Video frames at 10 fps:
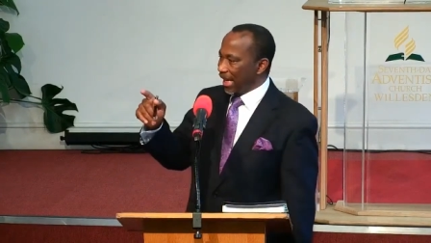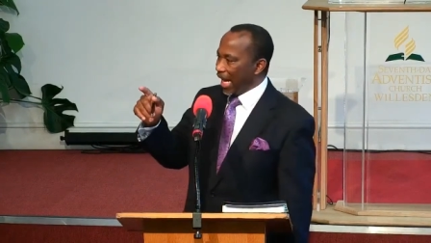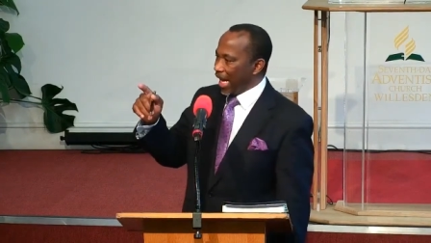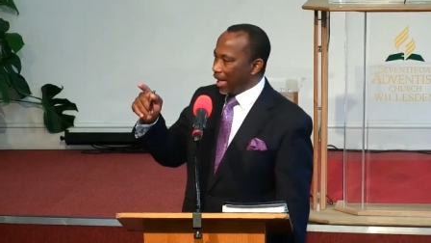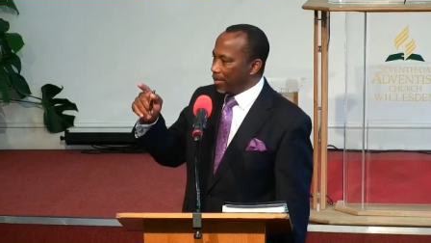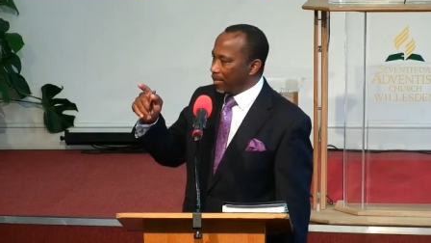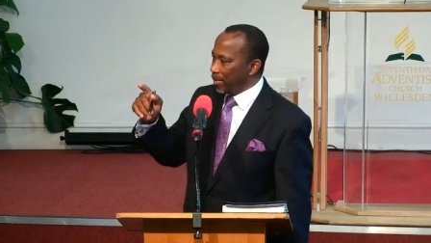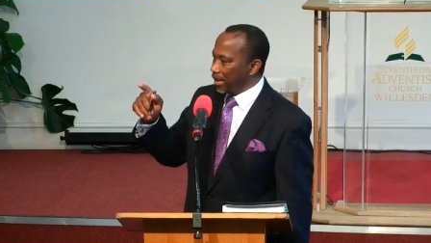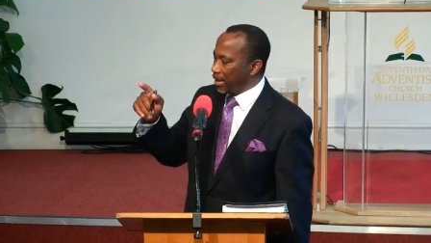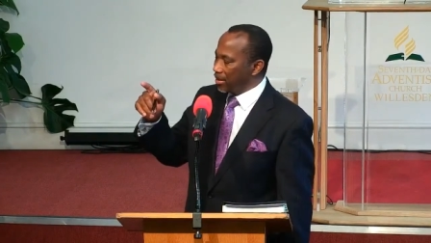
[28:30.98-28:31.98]

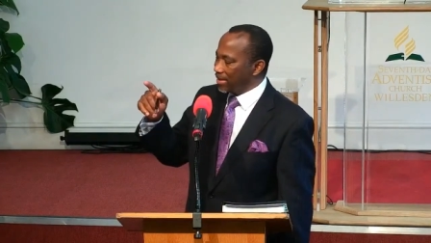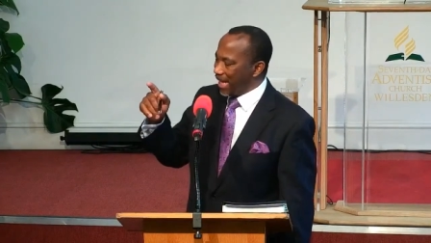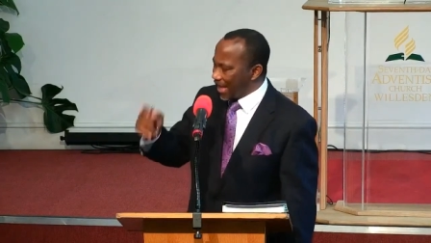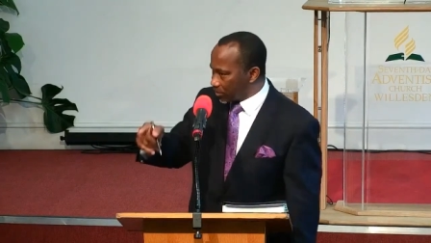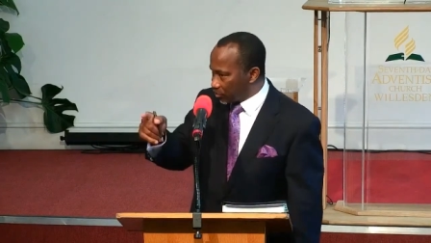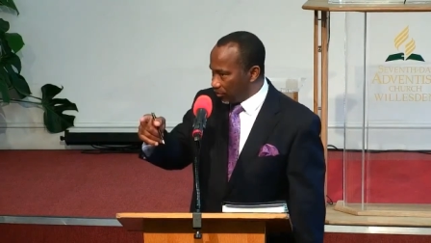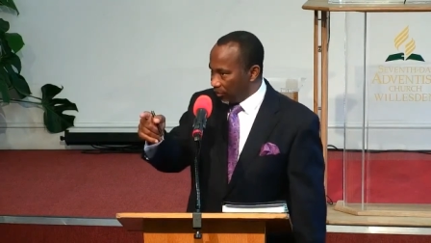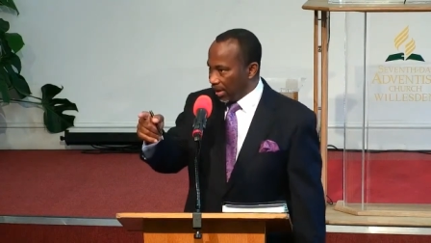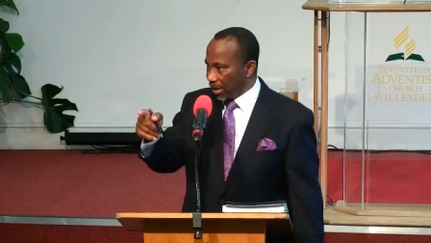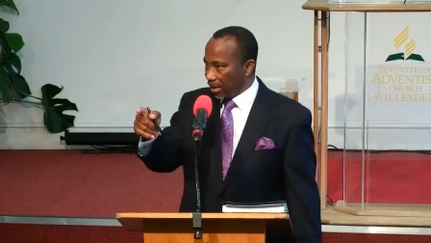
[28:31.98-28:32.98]

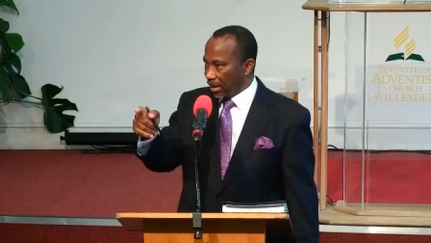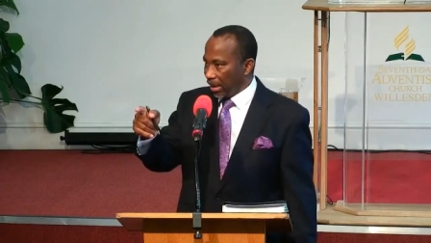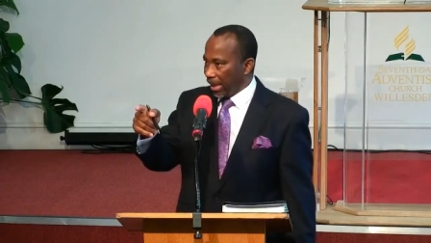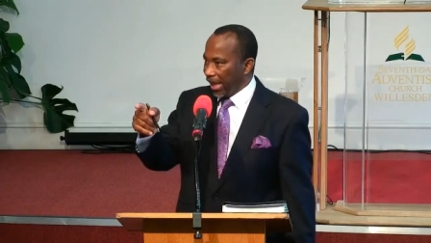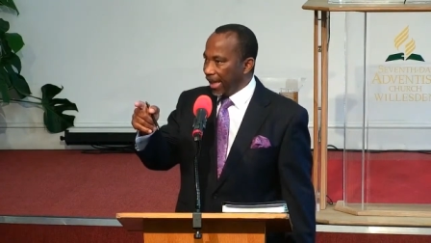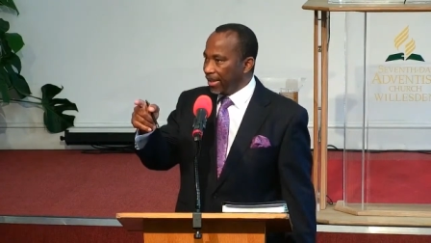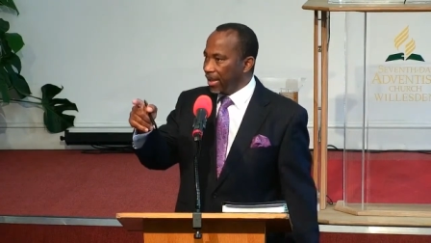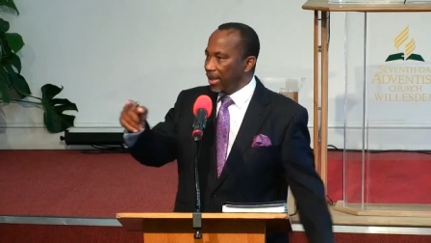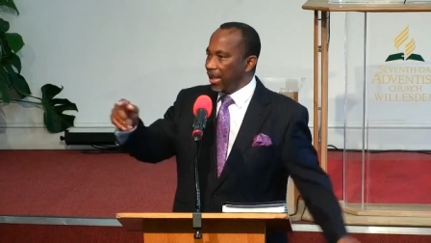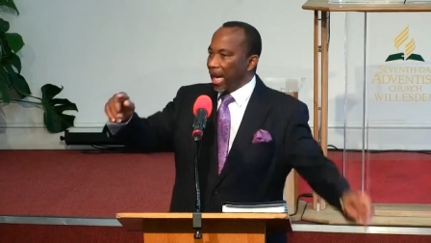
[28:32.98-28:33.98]
catastrophe
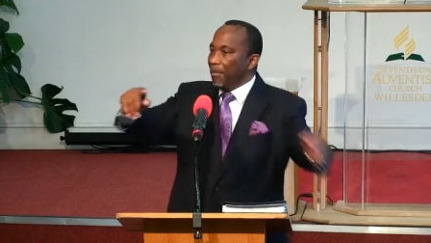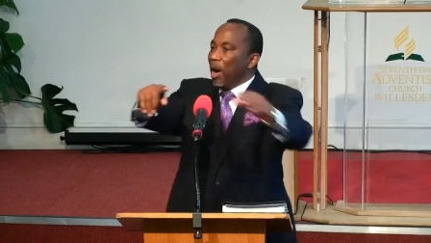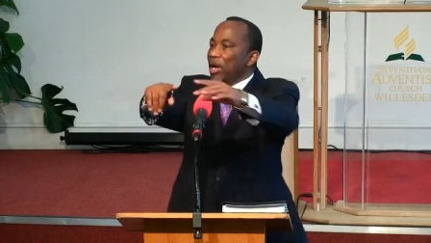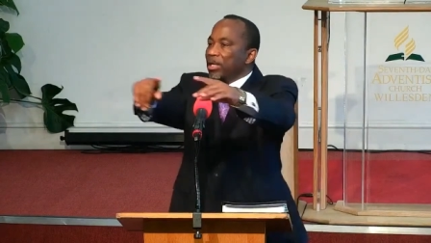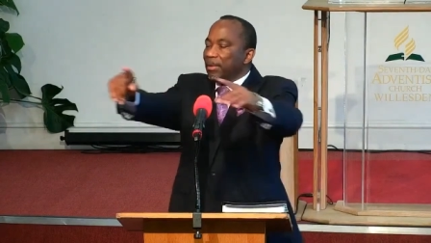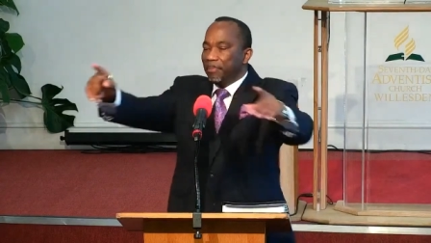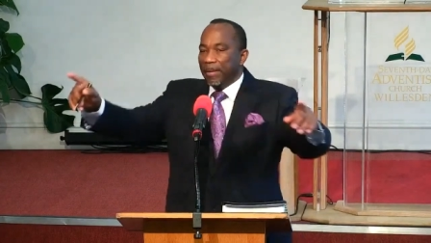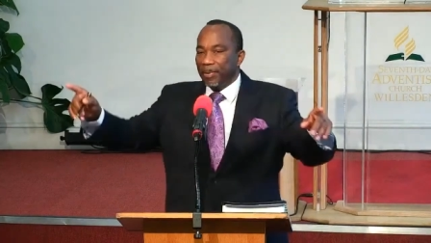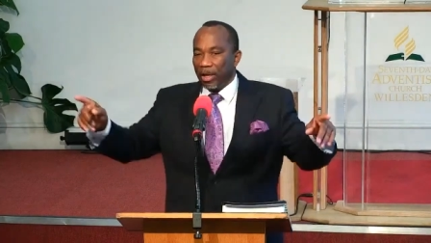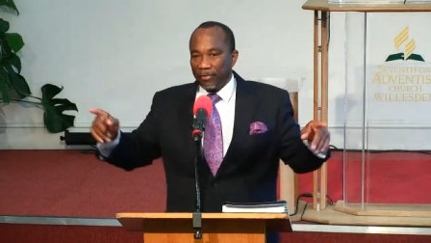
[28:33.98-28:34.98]
among the
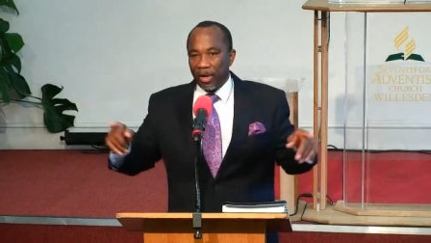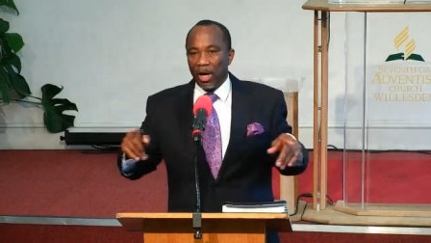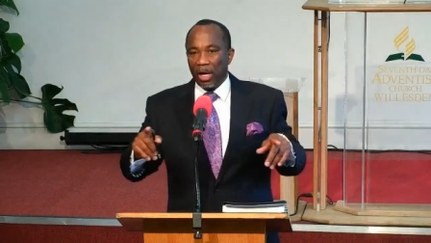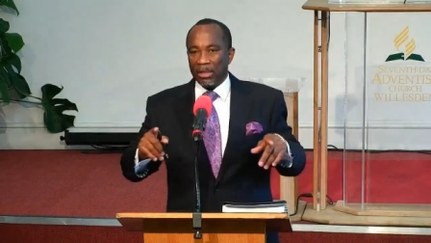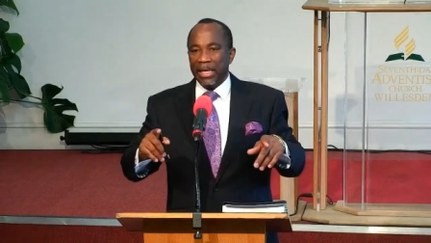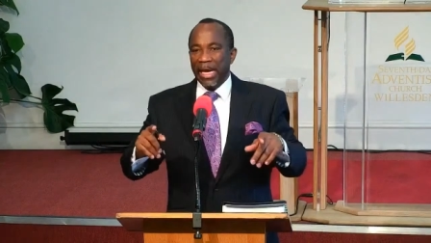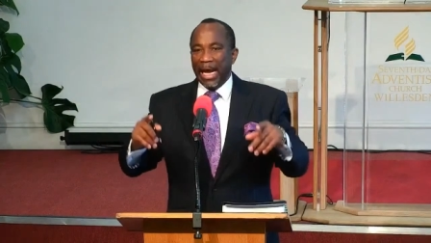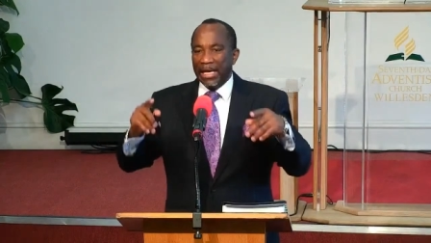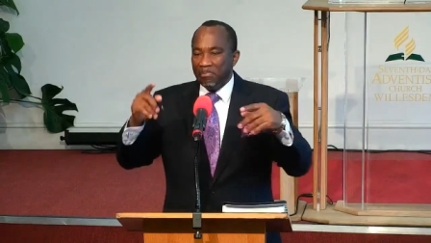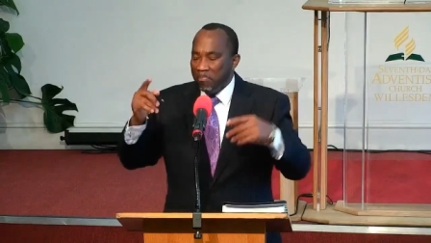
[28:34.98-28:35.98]
people of God,
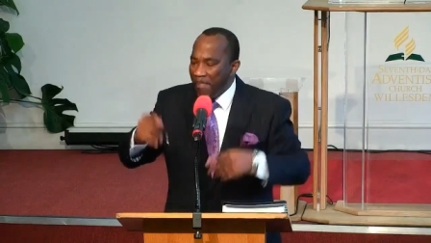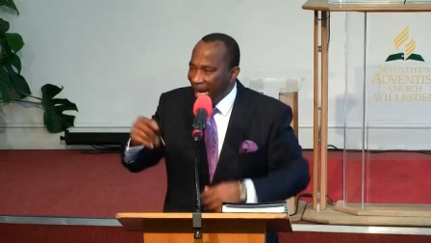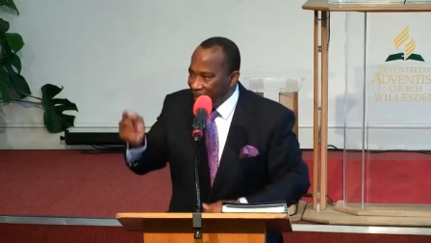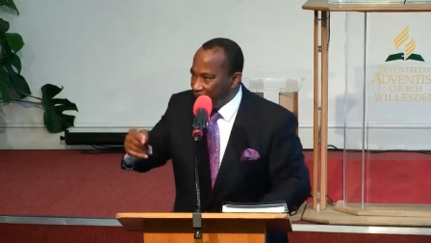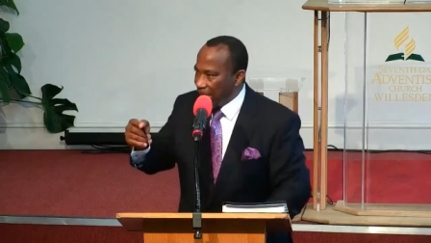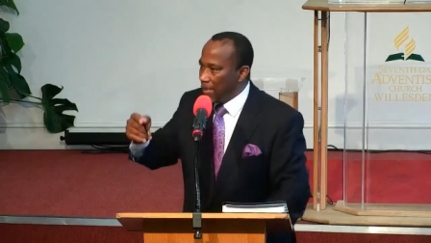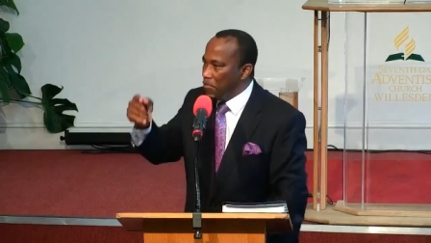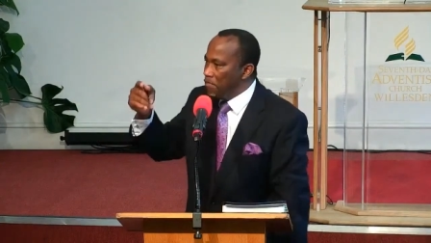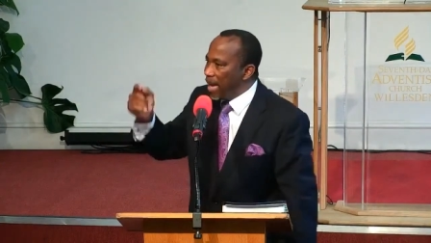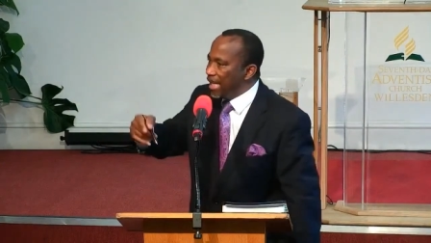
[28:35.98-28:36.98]
and
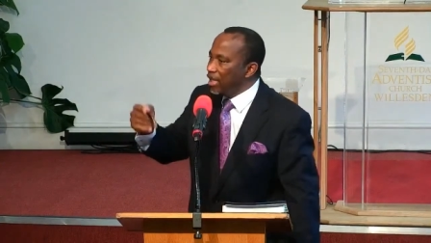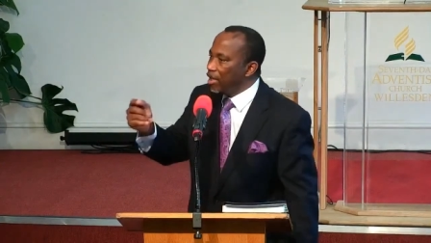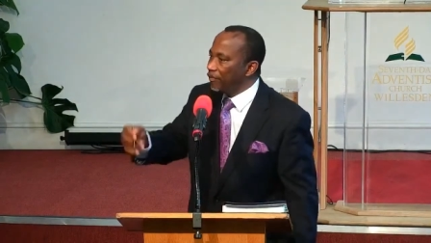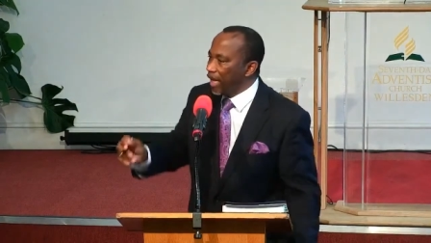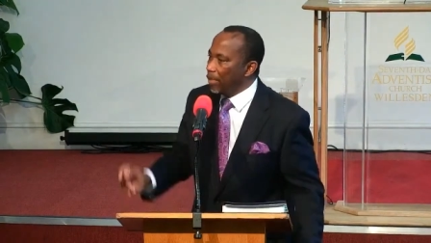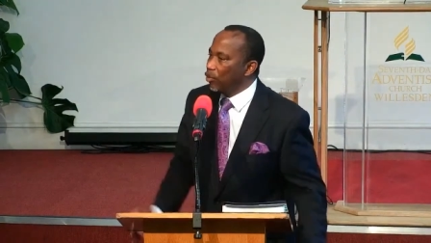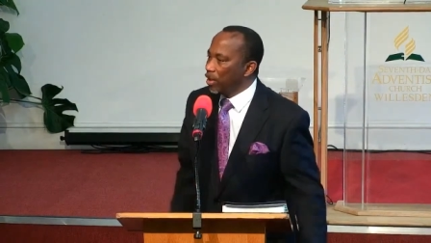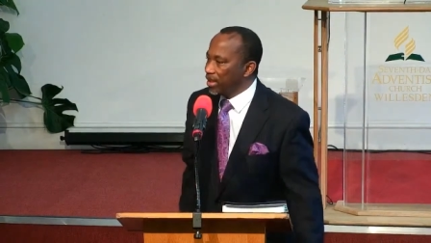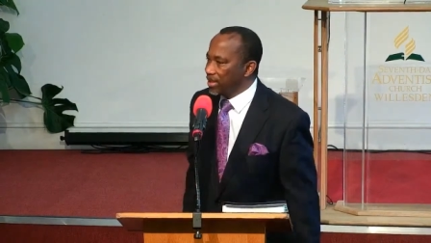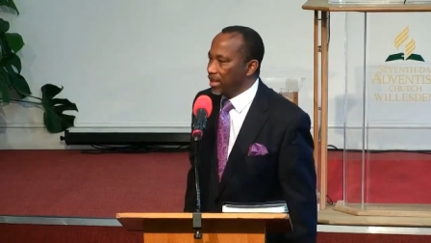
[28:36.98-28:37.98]
many of them
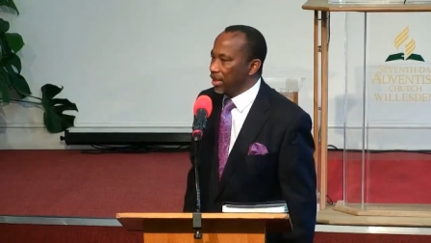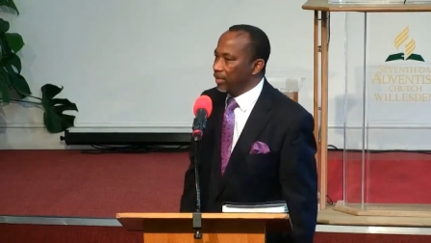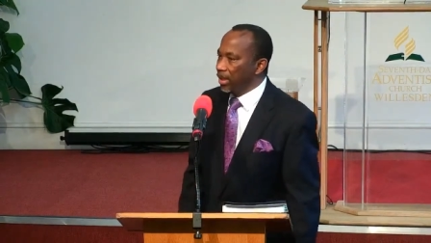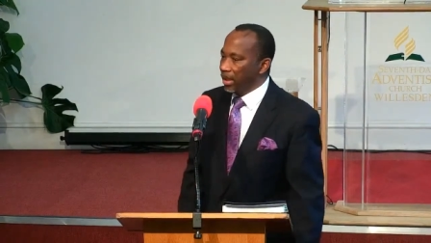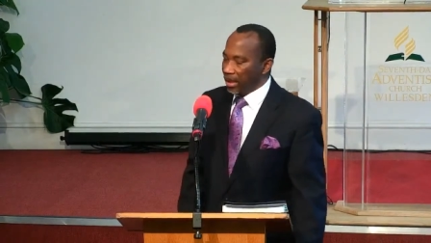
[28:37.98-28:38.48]
were deceived.